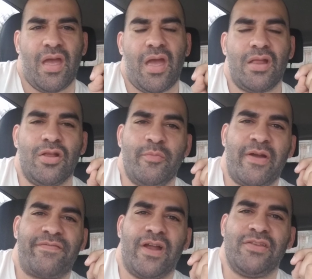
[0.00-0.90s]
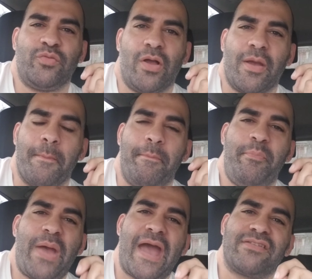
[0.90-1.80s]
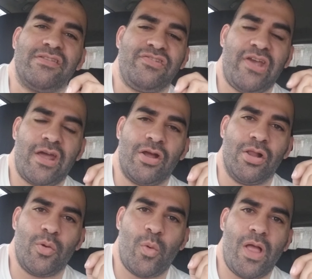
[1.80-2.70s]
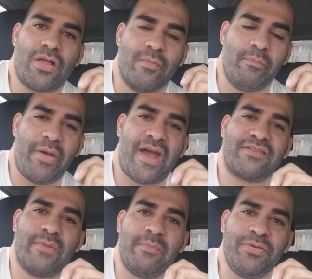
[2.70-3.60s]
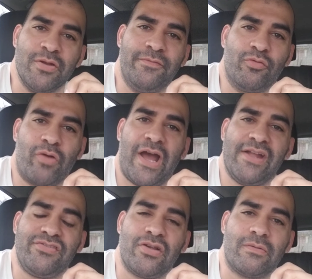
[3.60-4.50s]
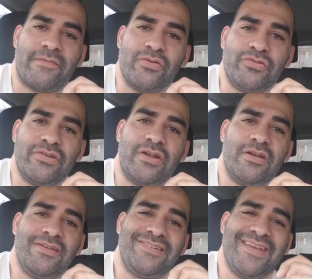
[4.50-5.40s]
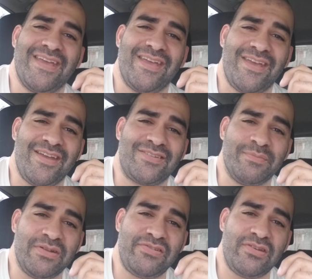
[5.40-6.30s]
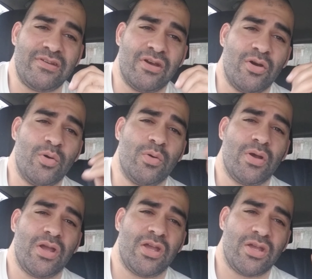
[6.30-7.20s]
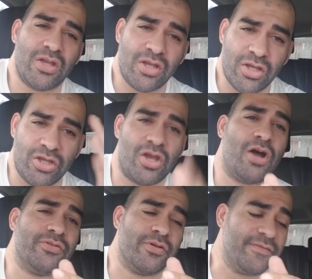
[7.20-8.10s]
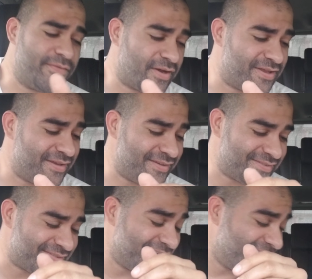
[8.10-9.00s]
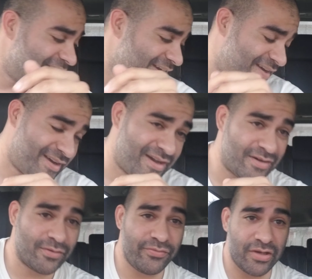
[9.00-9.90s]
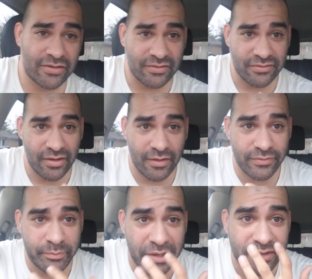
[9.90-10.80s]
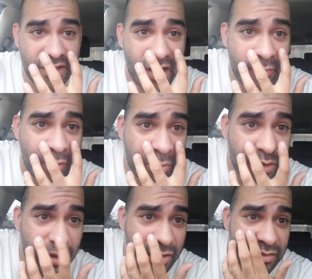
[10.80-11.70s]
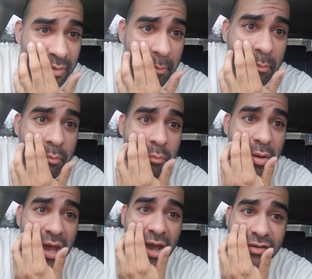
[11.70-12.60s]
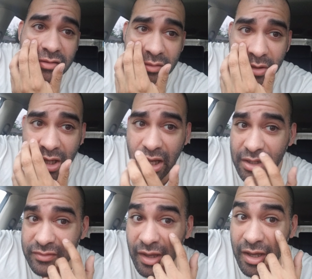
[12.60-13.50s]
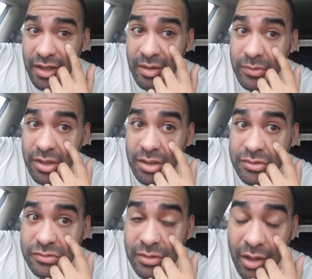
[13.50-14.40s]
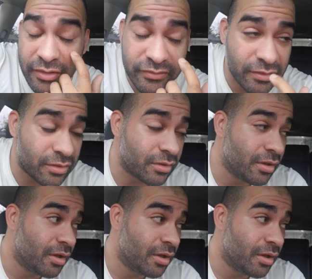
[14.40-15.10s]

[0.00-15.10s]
Hello, my friends. Welcome back to the channel. Welcome back to my beautiful ride share, revolutionaries. It's me, Geo. Y'all know the fuck it is. Uh, I don't know if you guys can tell by the camera, but look at the bags under my eyes. I am exhausted.